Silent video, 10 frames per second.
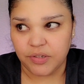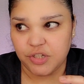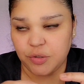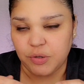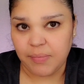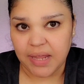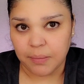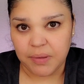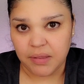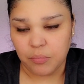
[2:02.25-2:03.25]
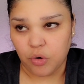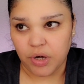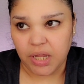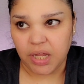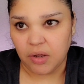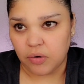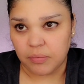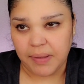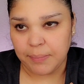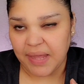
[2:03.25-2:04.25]
She would make them in the morning
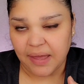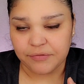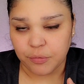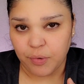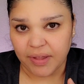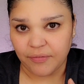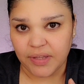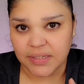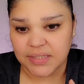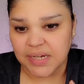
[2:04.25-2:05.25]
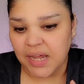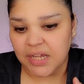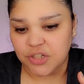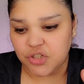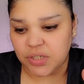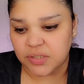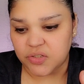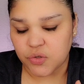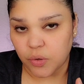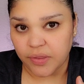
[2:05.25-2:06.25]
or maybe after breakfast. She'd
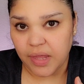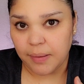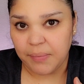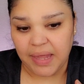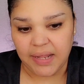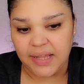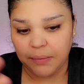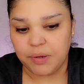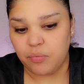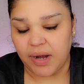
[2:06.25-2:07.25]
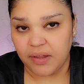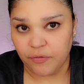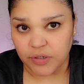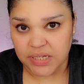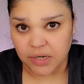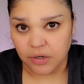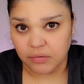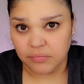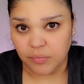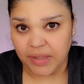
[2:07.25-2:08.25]
store them and they'd be ready for
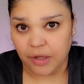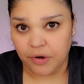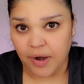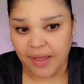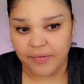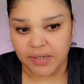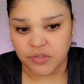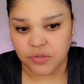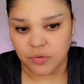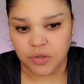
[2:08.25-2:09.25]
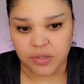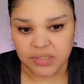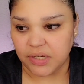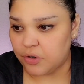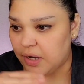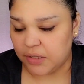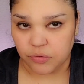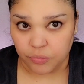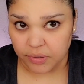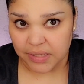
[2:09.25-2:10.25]
dinner without her having to cook dinner
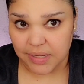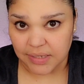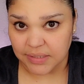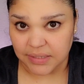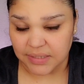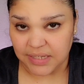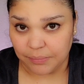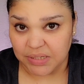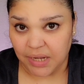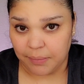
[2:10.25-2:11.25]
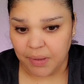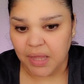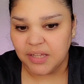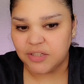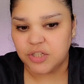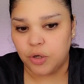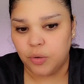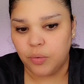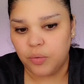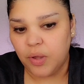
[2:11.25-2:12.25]
and tortillas at the same time.
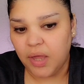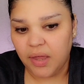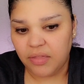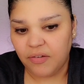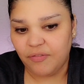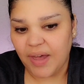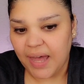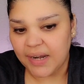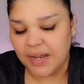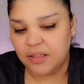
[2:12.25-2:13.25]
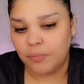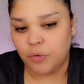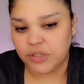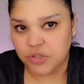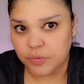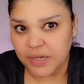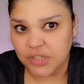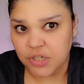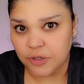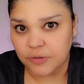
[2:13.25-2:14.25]
So the fat and the moisture
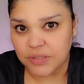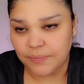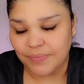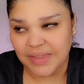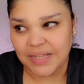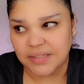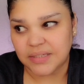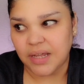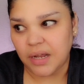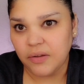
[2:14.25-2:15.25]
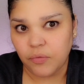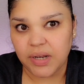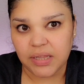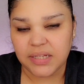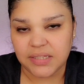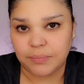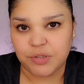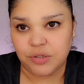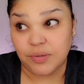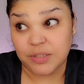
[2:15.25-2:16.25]
ratios, that's kind of what it leads
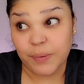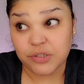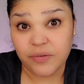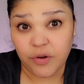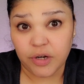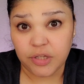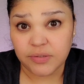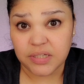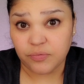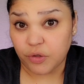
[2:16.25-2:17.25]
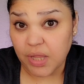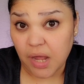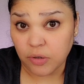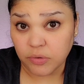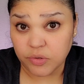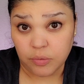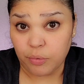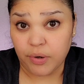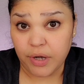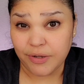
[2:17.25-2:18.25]
up to, especially if you're going to use these for tacos or
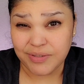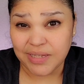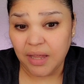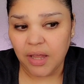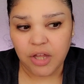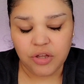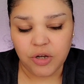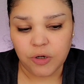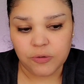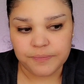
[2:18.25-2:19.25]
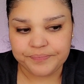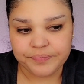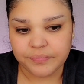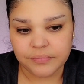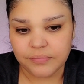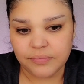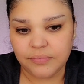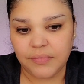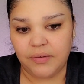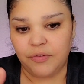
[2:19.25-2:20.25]
burritos. You know,
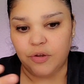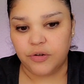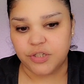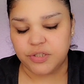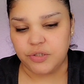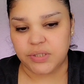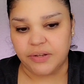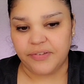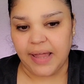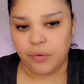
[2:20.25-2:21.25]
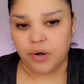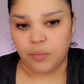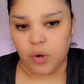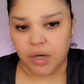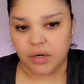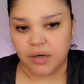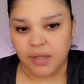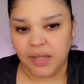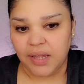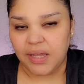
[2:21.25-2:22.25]
if you're just using flour and water,
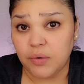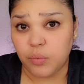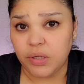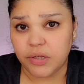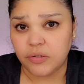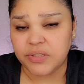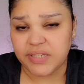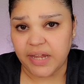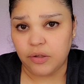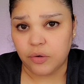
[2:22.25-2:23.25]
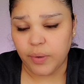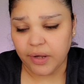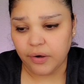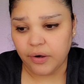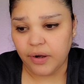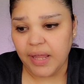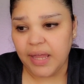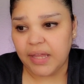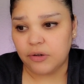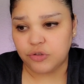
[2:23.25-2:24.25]
it will go stale quicker,
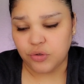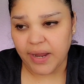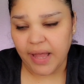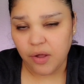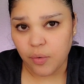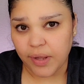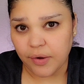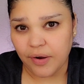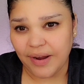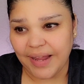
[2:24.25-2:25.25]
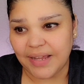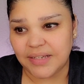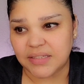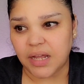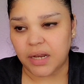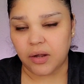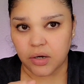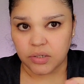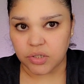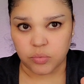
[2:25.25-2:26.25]
it'll dry out quicker, and it's kind of
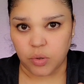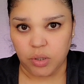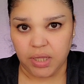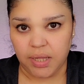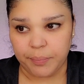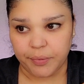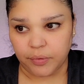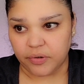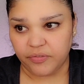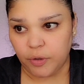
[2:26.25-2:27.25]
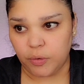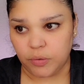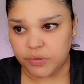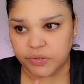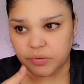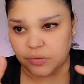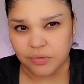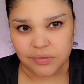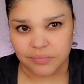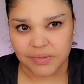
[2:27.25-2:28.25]
hard to roll up or fold
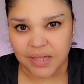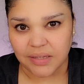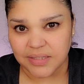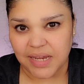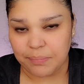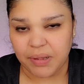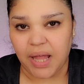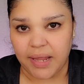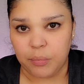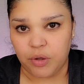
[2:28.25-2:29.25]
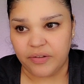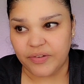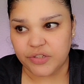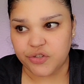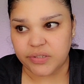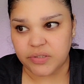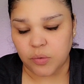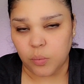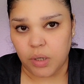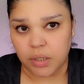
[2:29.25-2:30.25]
or stay pliable if it's just
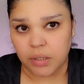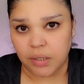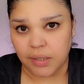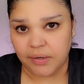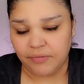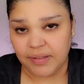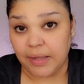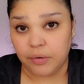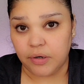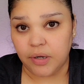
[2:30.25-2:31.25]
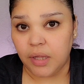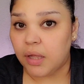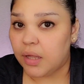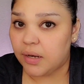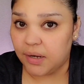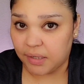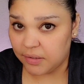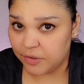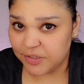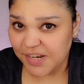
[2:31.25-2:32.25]
the water and flour. Not
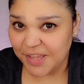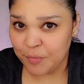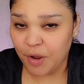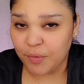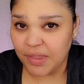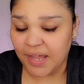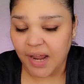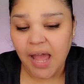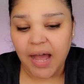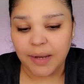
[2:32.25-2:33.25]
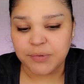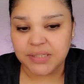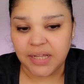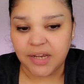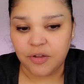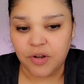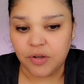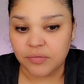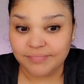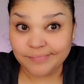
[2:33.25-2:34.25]
that there's anything wrong with that. I'm just letting you
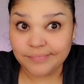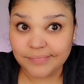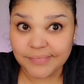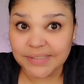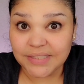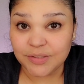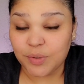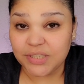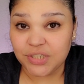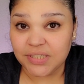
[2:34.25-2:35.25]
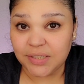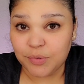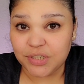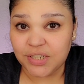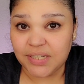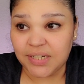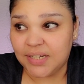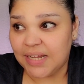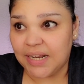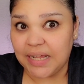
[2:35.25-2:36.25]
know this is why she did what she
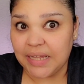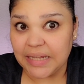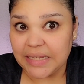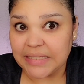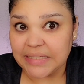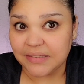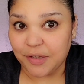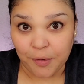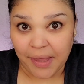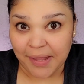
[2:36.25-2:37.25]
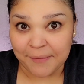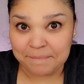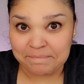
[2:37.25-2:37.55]
did, and I like it. Okay.